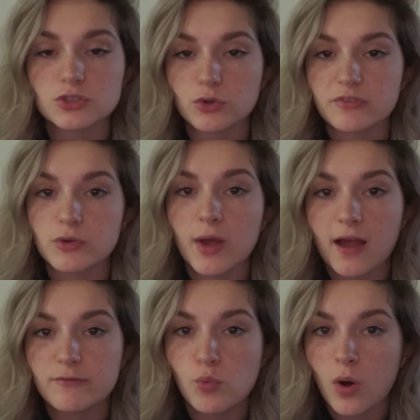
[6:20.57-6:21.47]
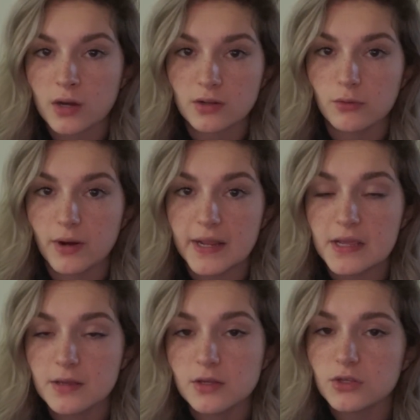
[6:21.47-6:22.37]
So if you have a wand
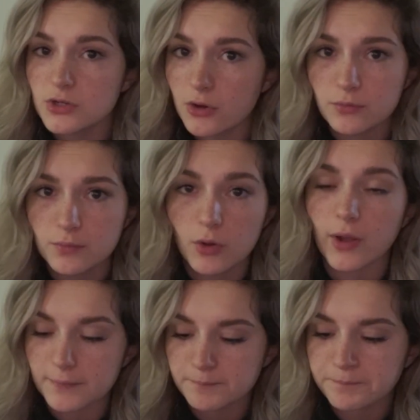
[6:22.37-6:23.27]
already, you don't? Okay.